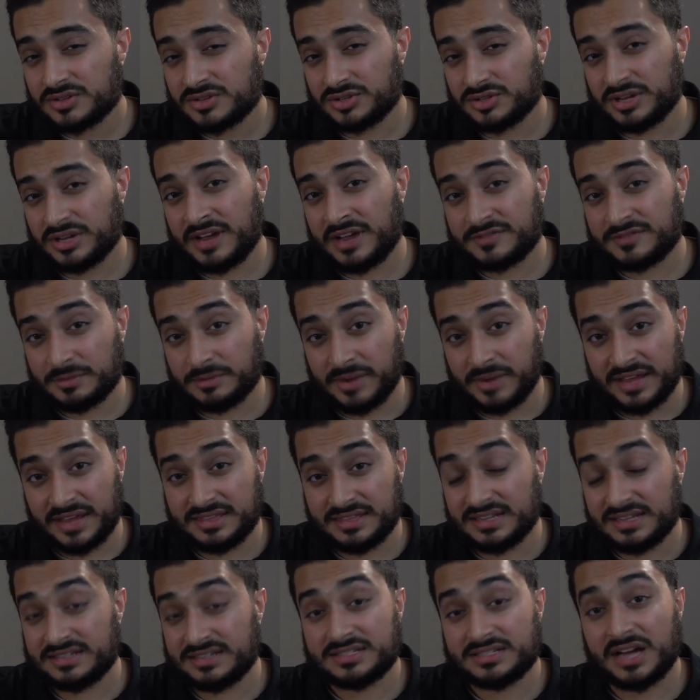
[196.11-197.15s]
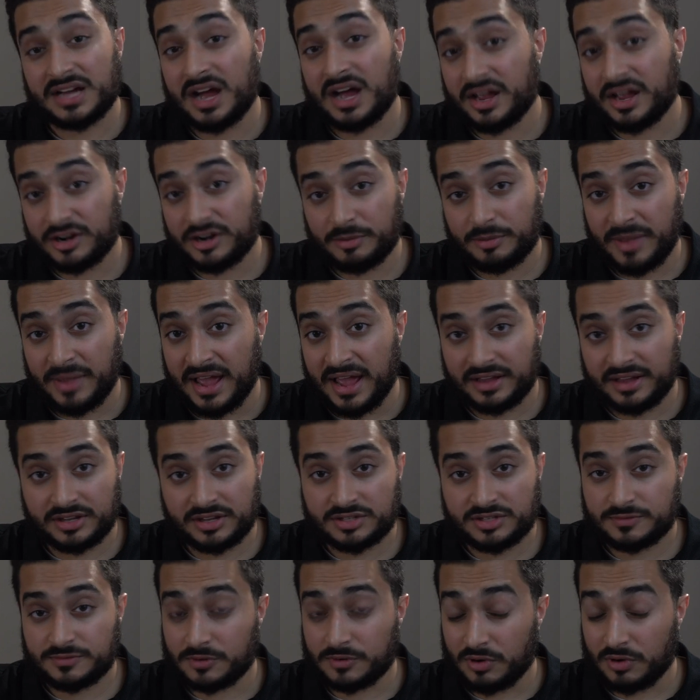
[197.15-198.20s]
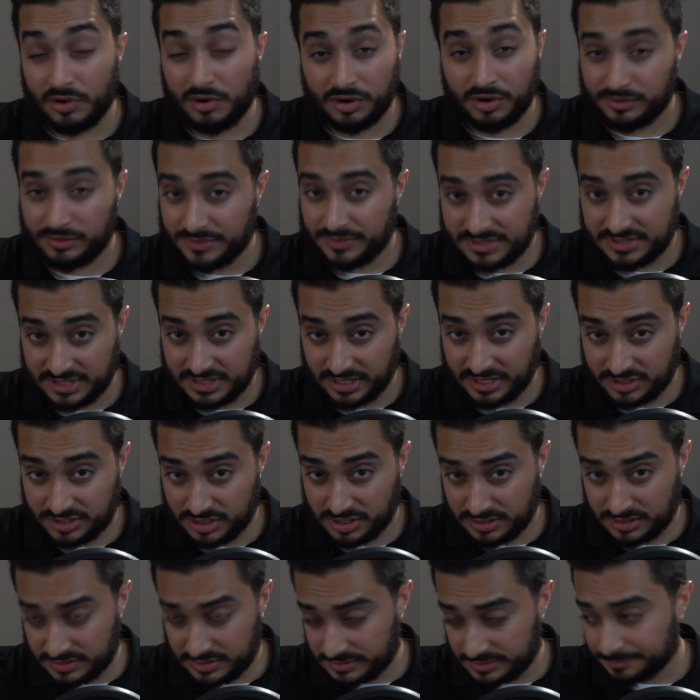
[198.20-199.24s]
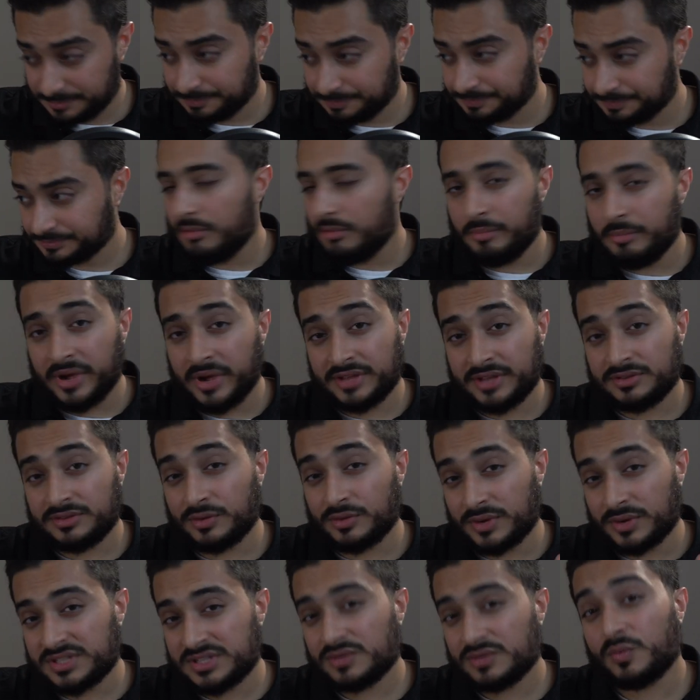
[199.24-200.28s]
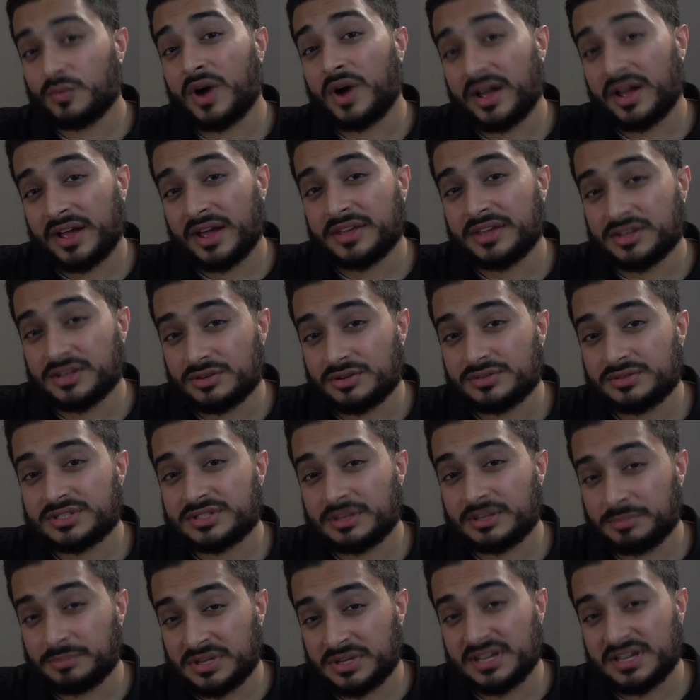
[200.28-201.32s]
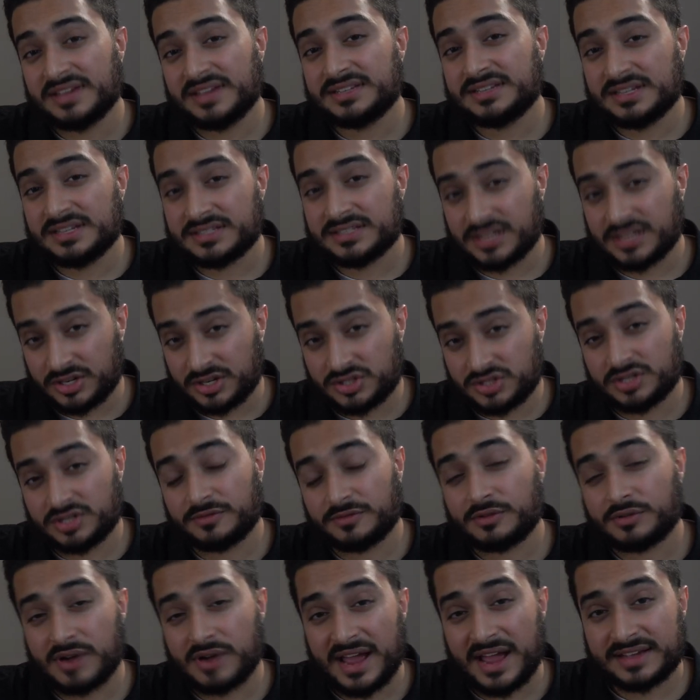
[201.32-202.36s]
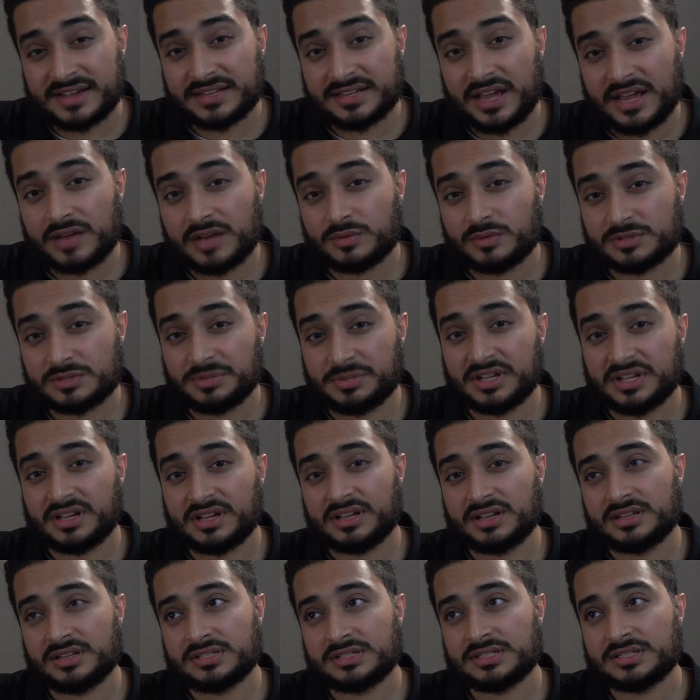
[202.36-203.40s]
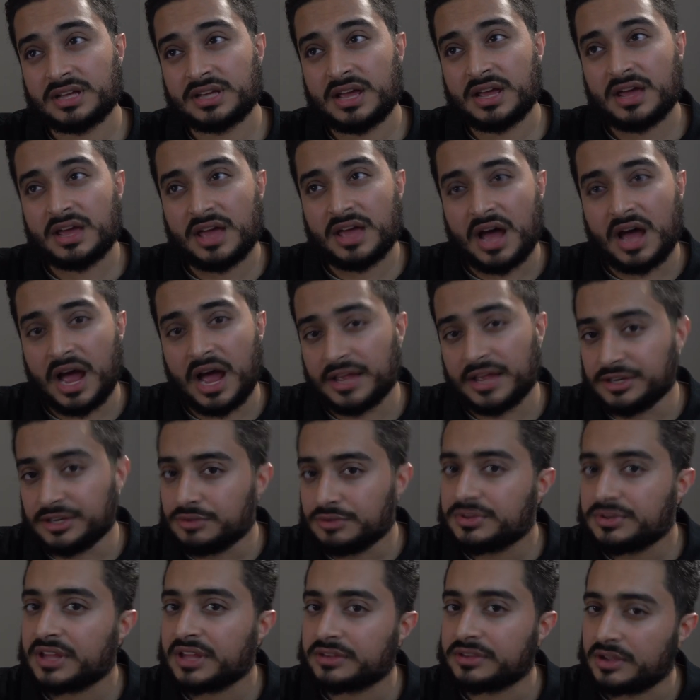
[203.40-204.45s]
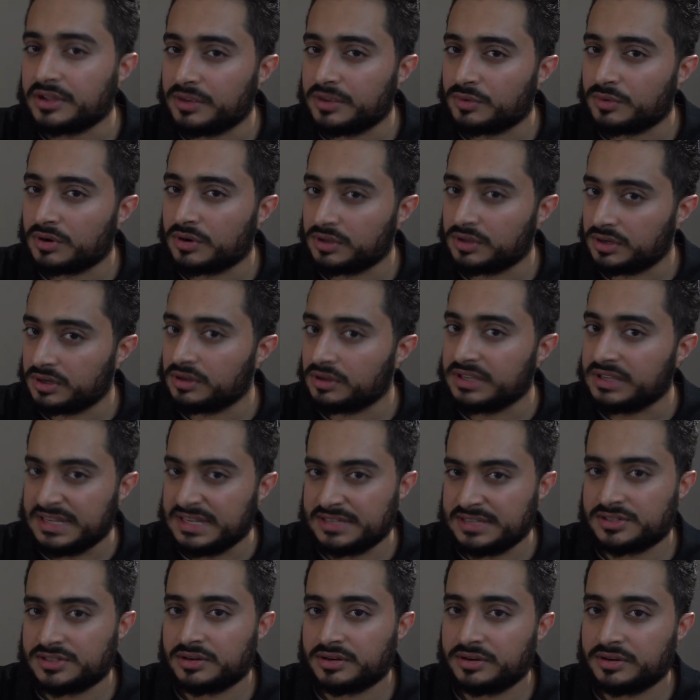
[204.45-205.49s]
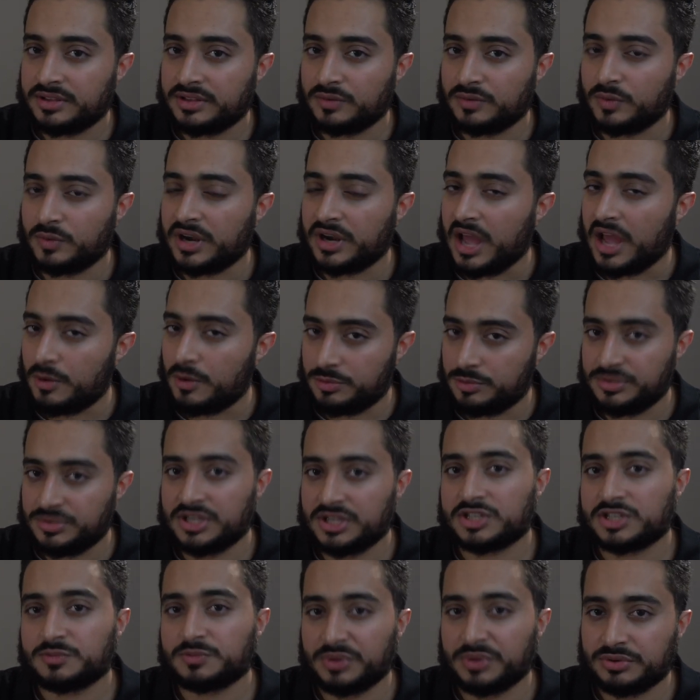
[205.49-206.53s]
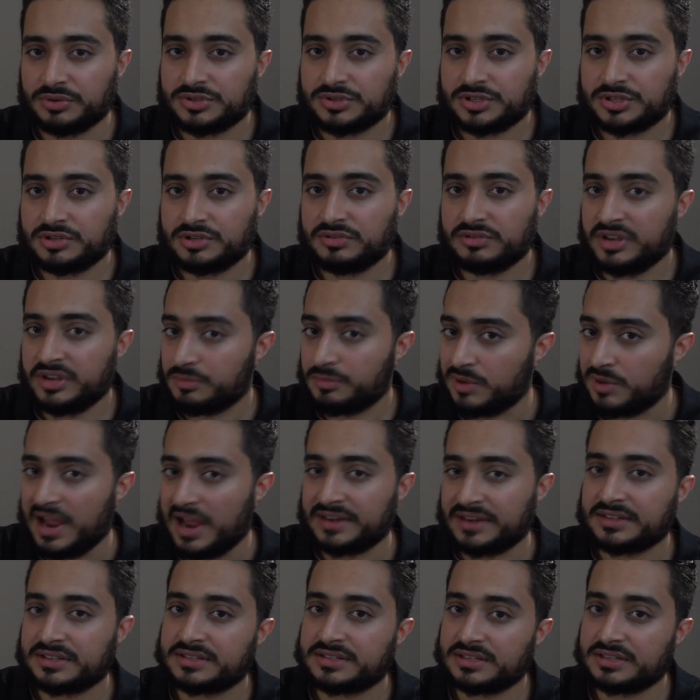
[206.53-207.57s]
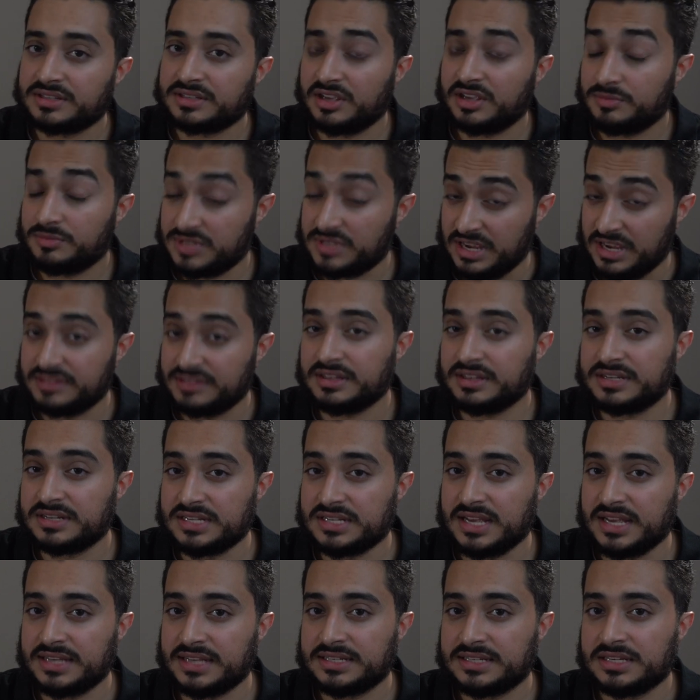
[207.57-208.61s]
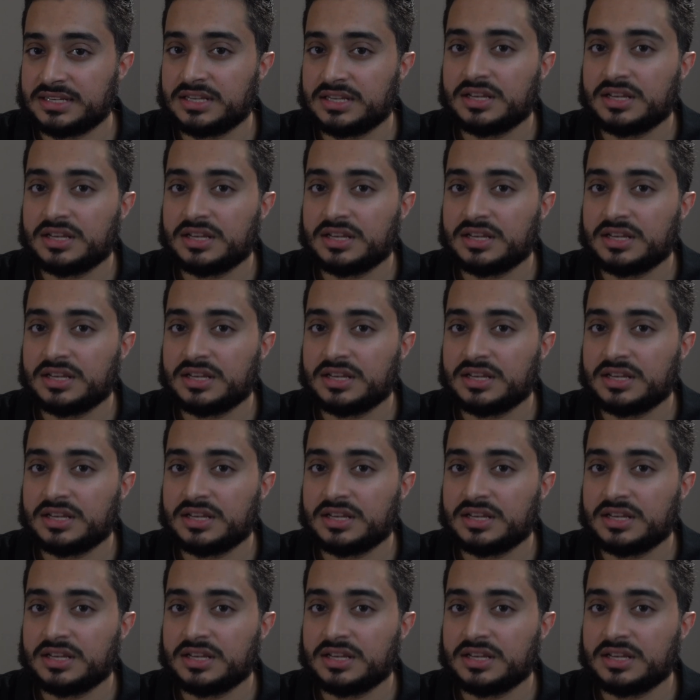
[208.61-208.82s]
So you have to buy the entire package for all of the sections. But the reason why I used the PAT section of CrackDAT was because I knew that they were a little easier than what I would be exposed to in practice exams and the DAT,